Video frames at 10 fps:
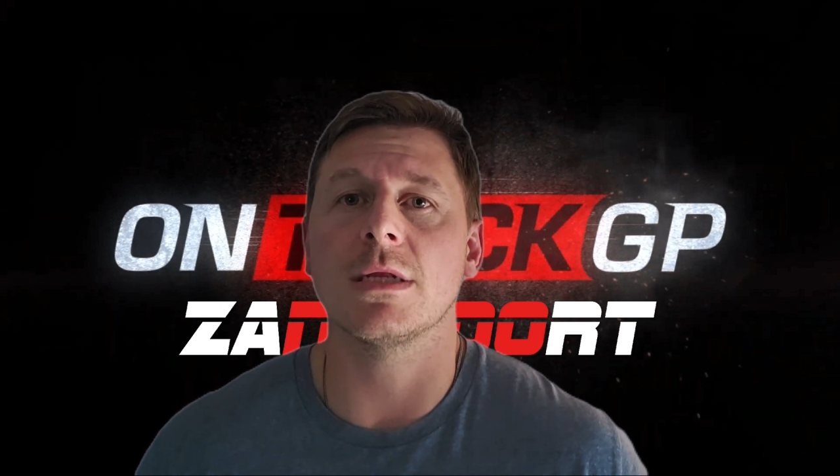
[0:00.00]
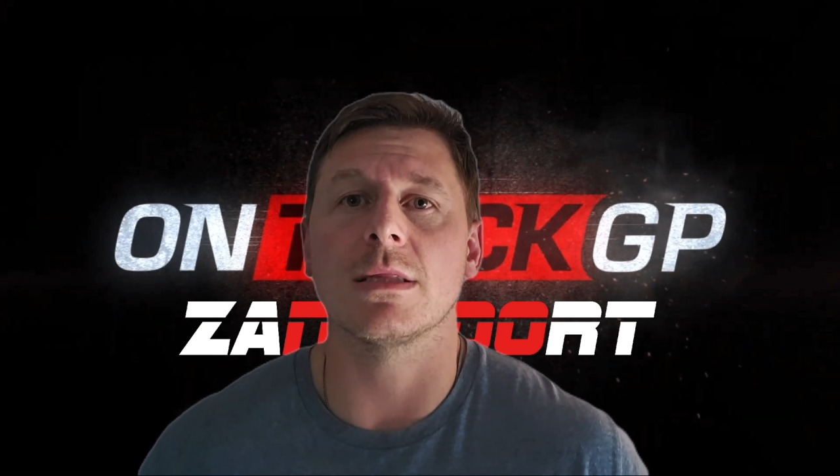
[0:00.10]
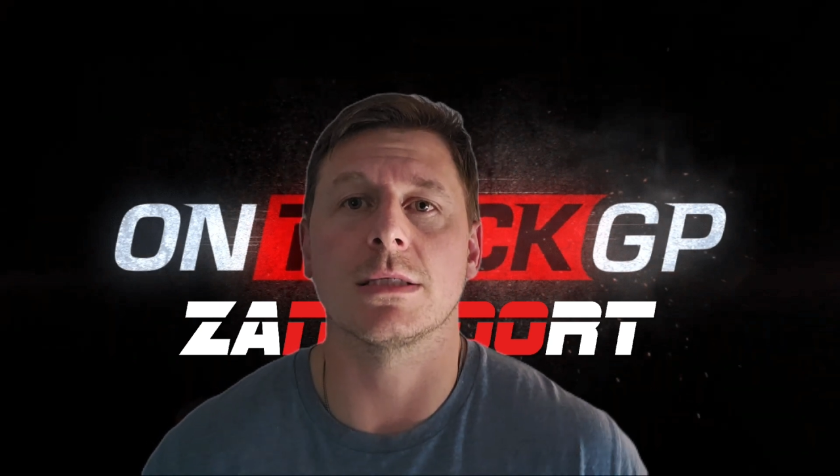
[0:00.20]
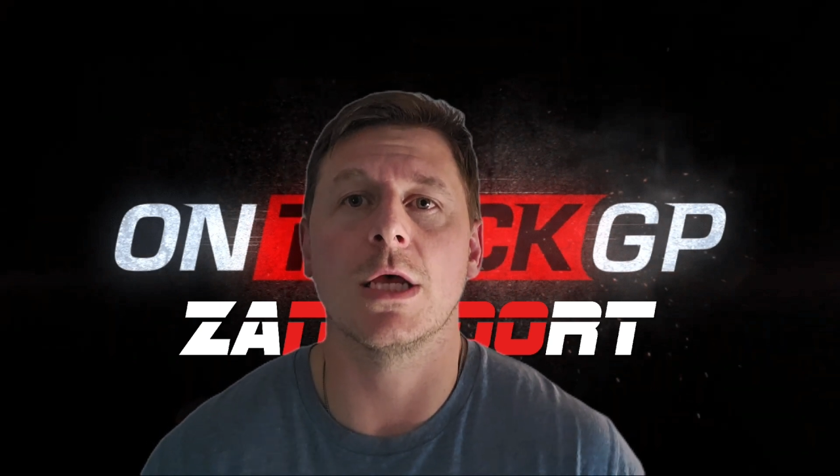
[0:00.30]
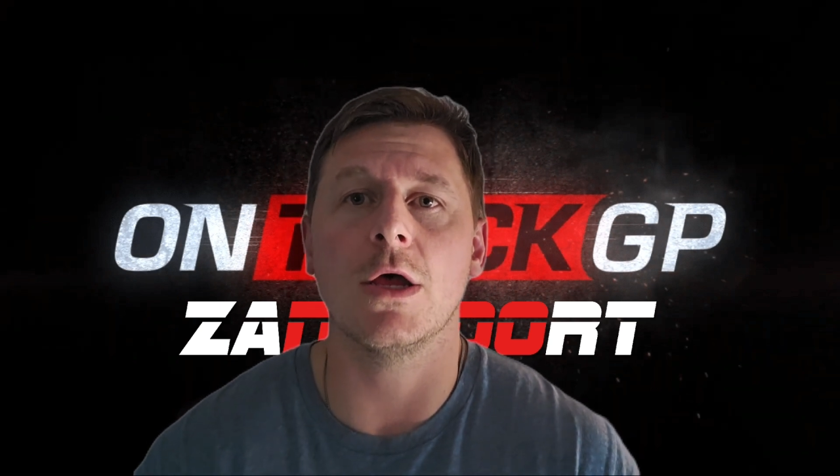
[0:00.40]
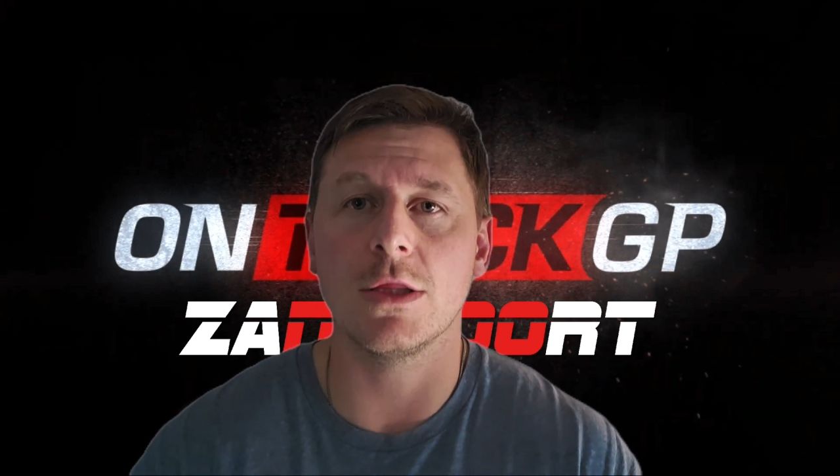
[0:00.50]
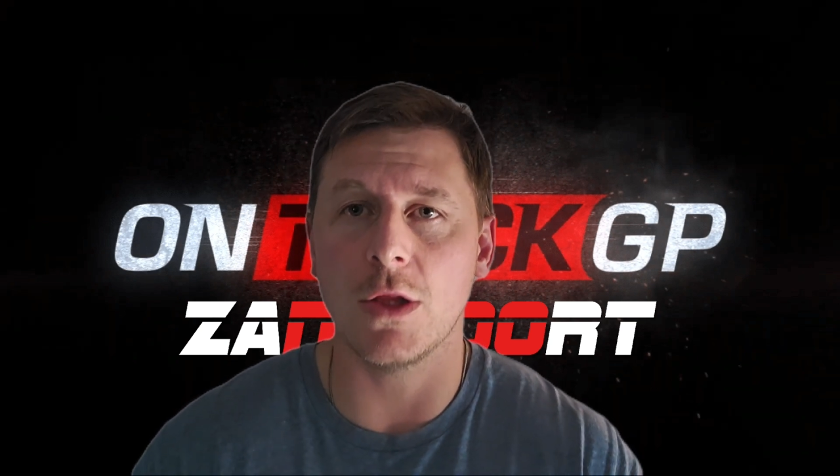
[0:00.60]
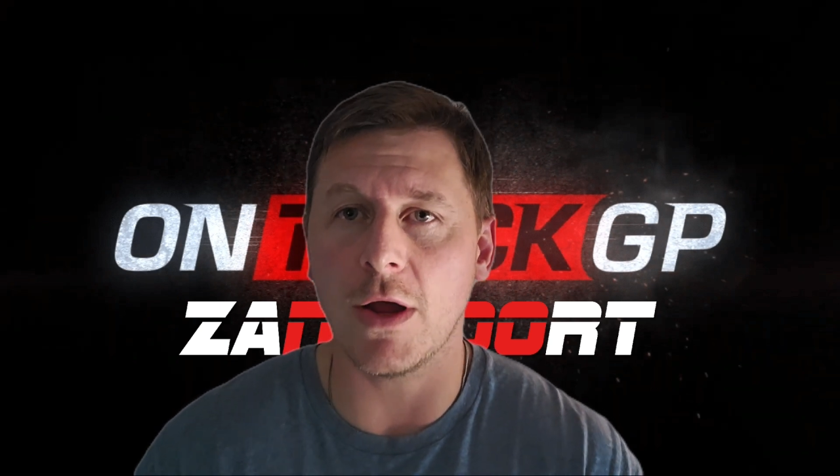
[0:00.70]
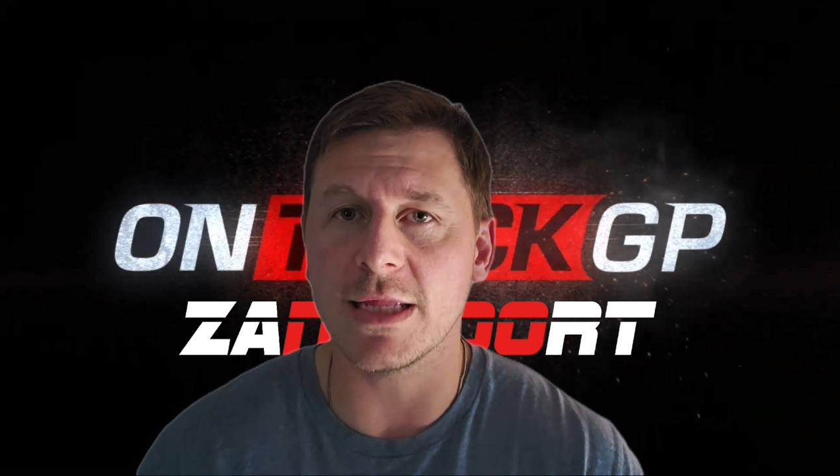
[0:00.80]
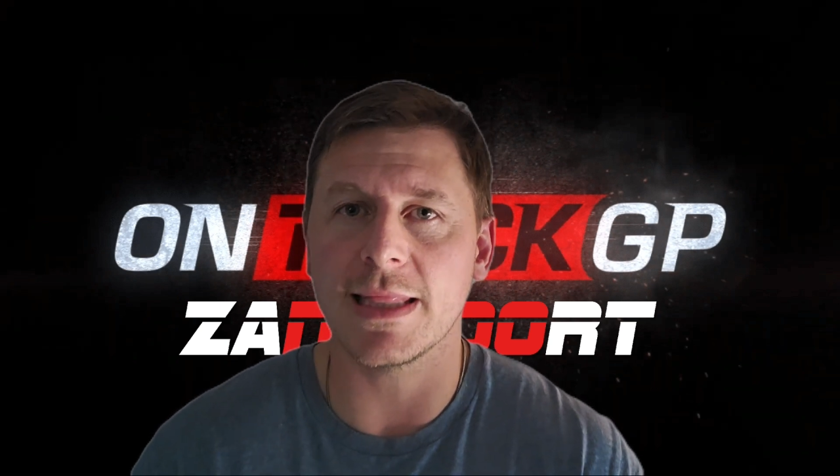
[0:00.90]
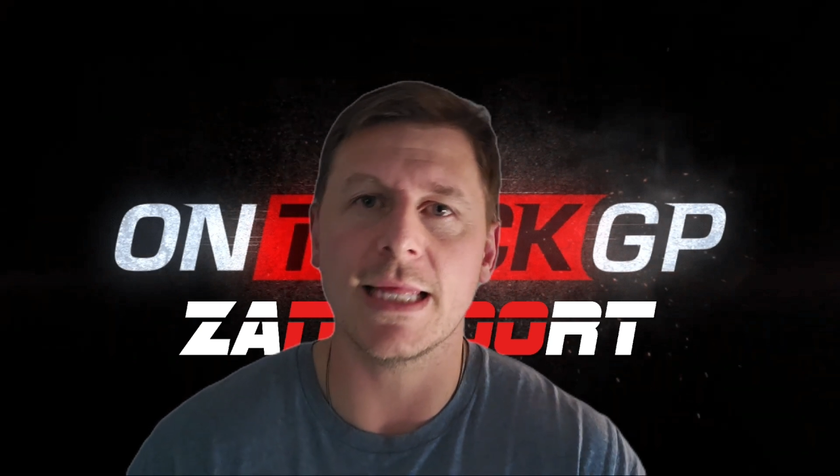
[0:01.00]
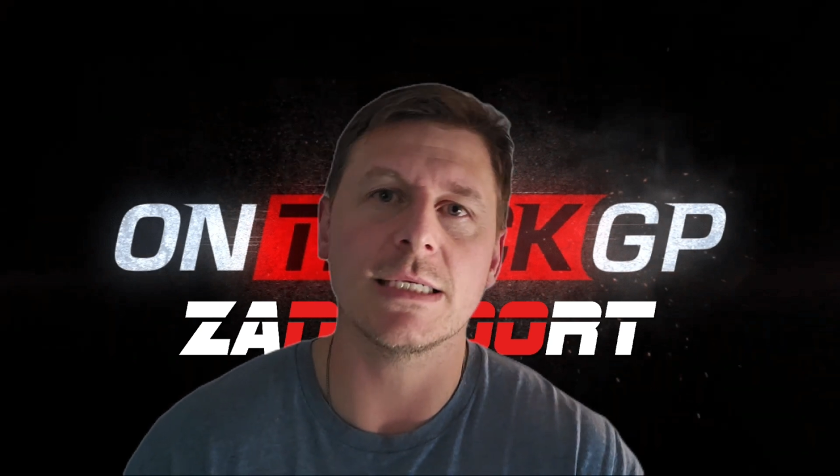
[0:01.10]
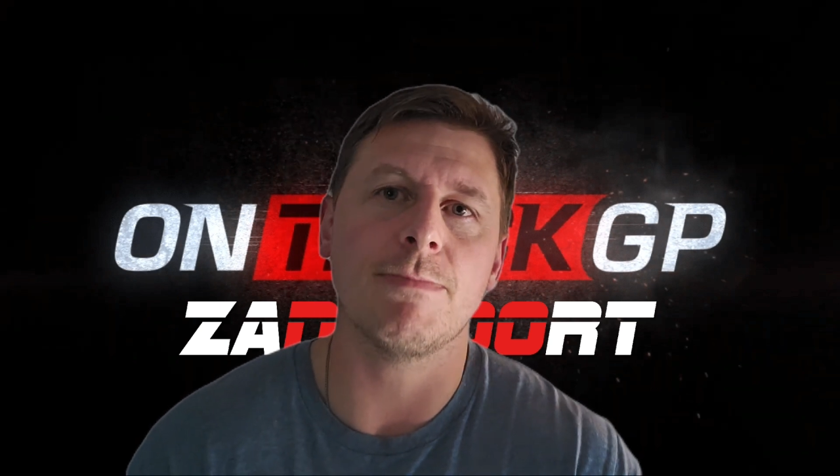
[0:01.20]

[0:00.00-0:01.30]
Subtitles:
at turn 9 led to